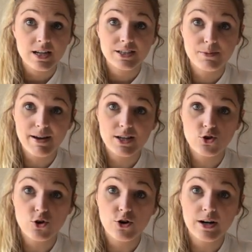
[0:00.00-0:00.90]
to make
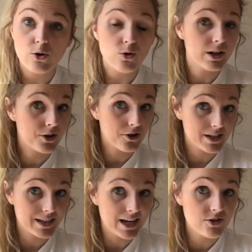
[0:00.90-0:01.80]
sure all
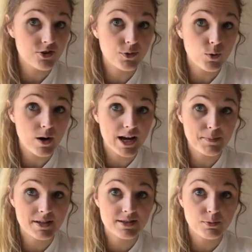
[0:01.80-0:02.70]
accreditation
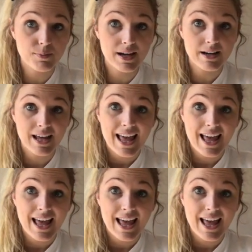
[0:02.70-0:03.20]
requirements were met